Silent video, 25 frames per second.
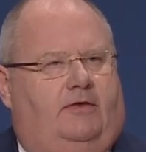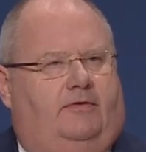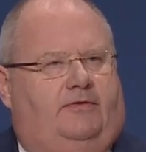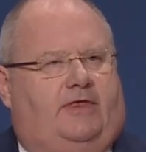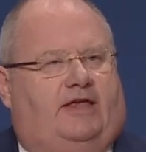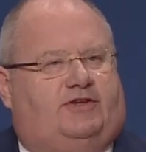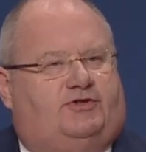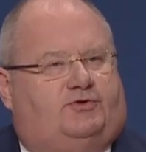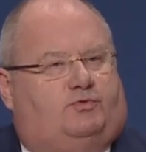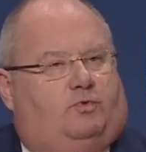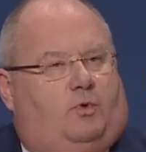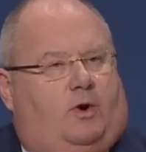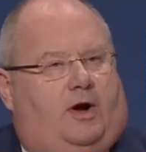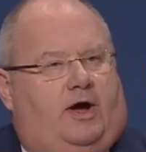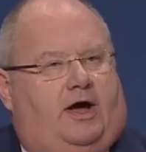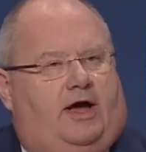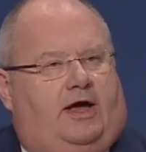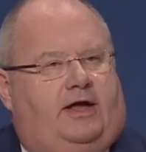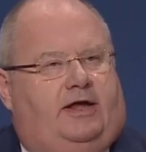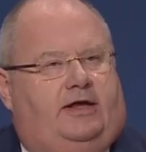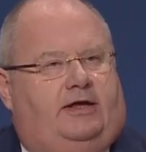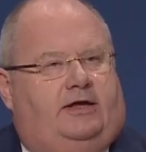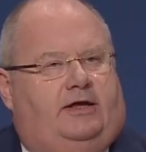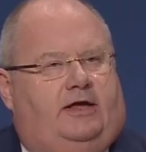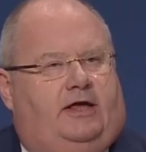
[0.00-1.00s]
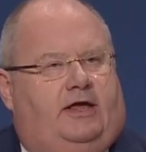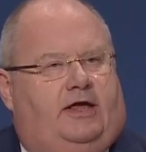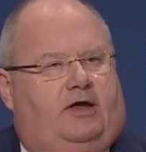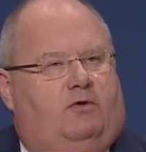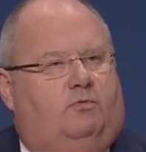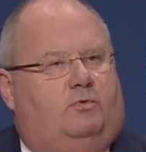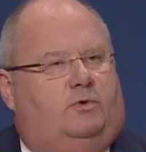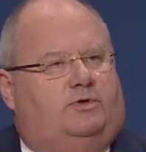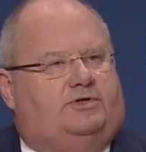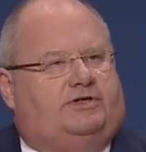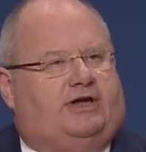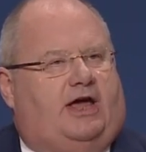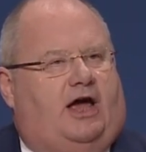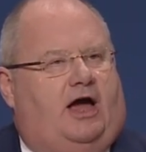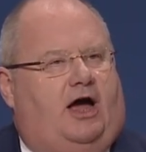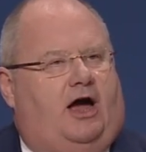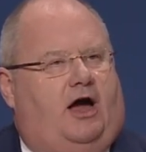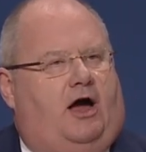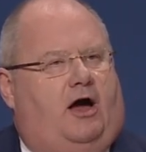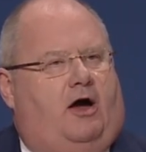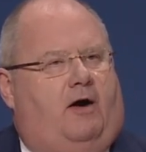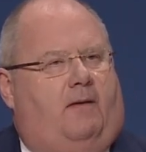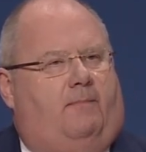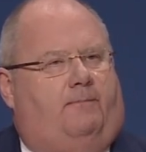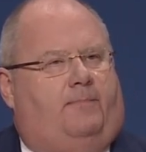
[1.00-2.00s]
That's why it was
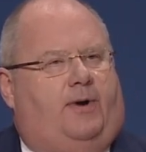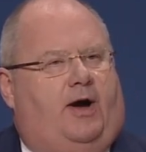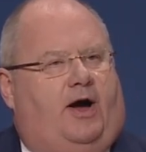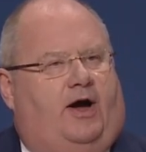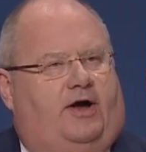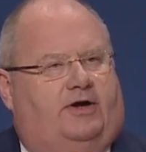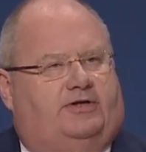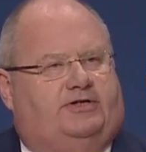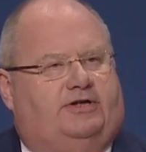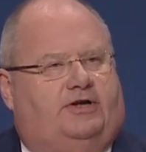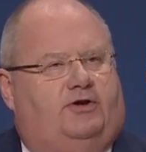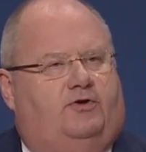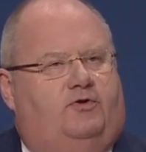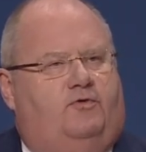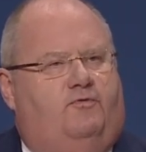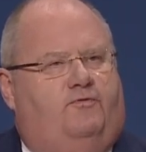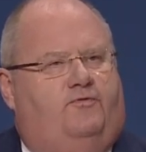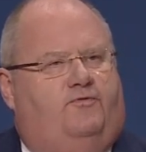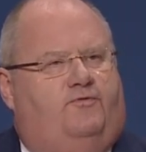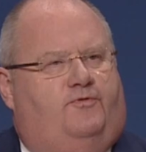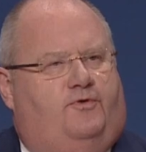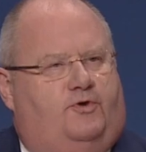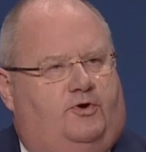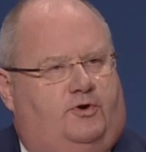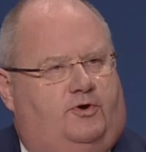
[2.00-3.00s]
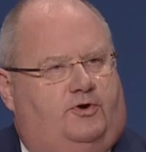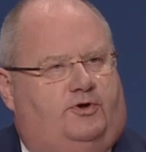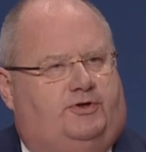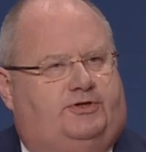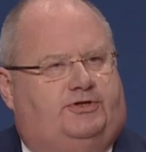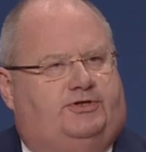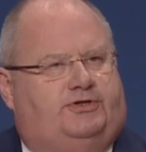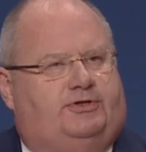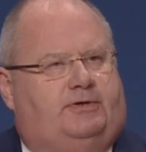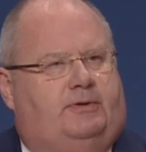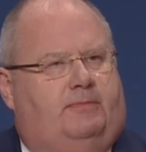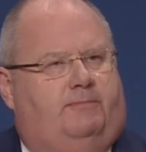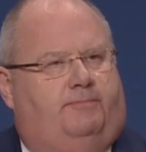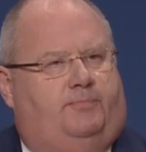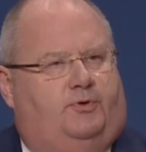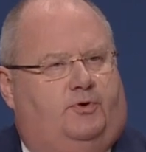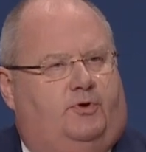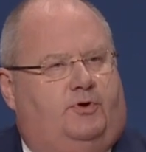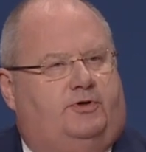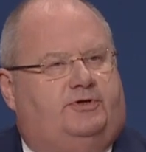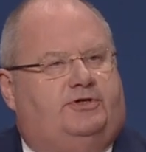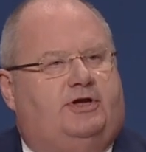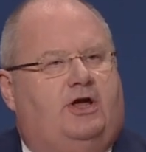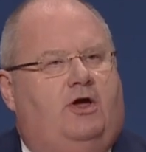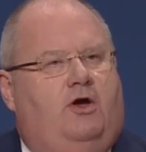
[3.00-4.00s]
our party who first
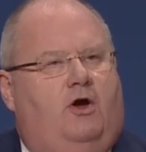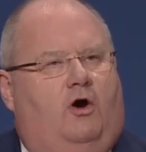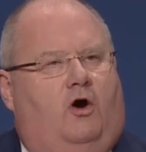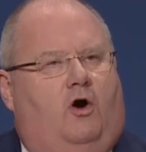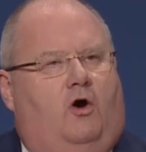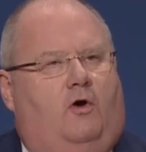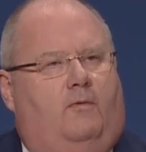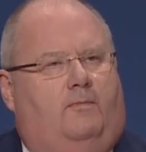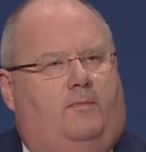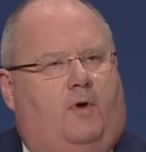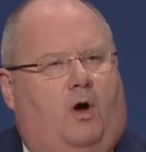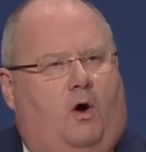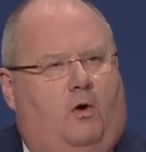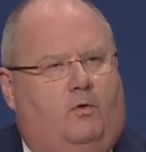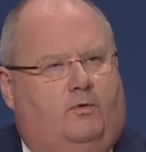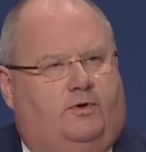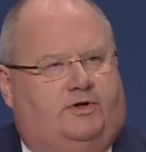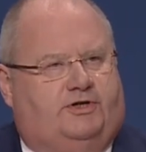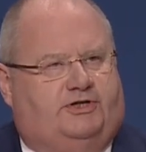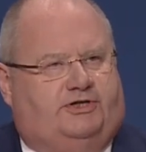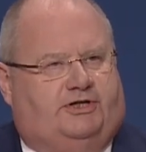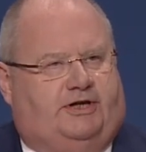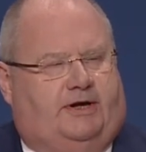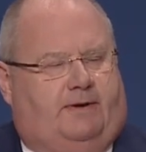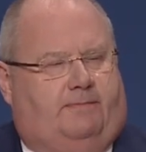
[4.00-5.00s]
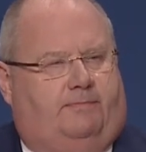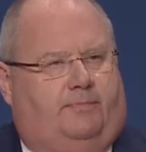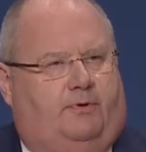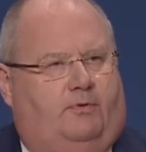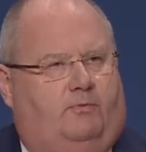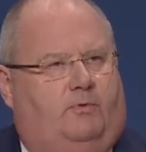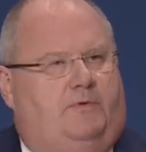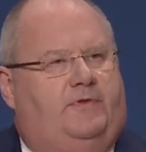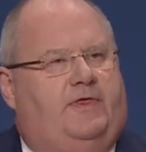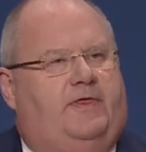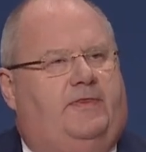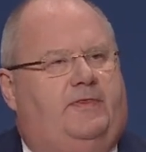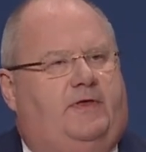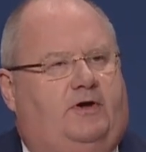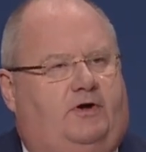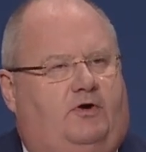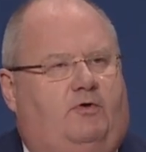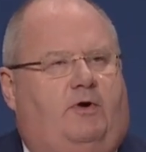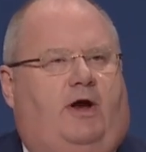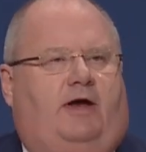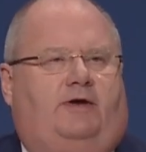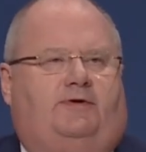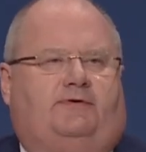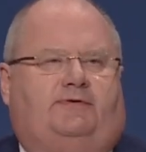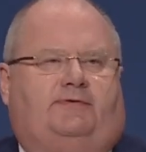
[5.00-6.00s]
put ownership within the
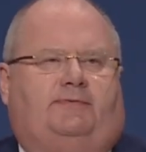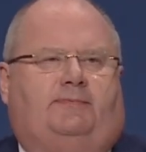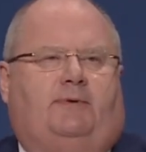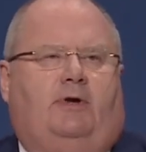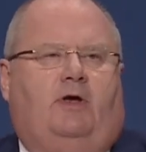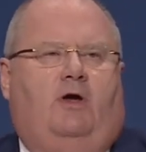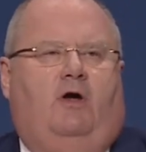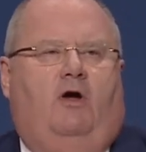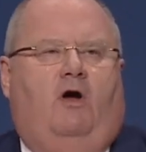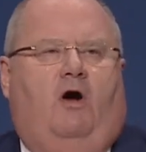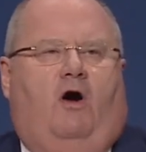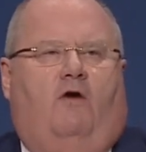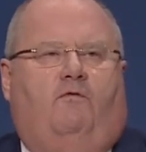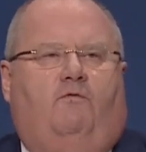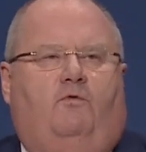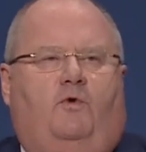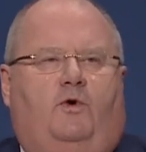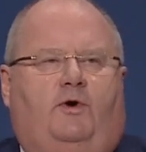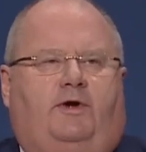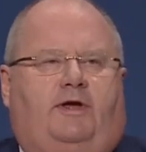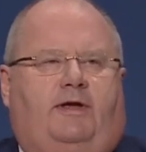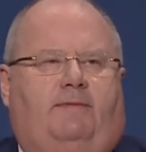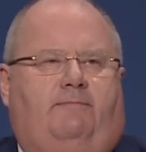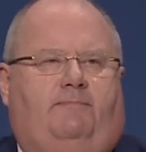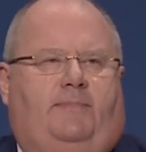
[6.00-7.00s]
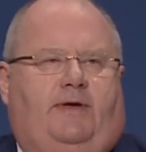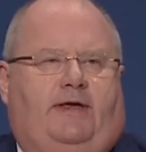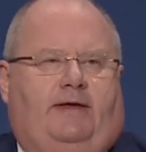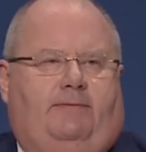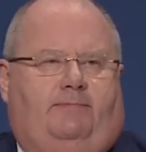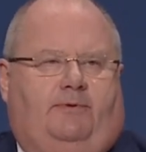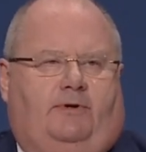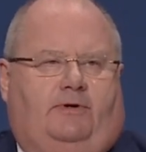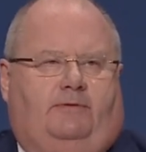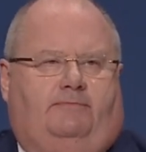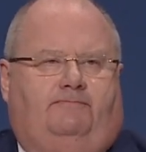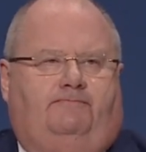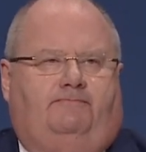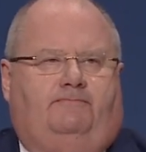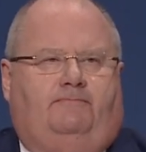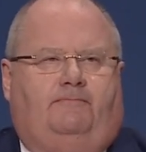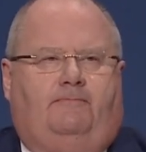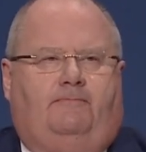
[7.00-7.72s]
grasp of working people.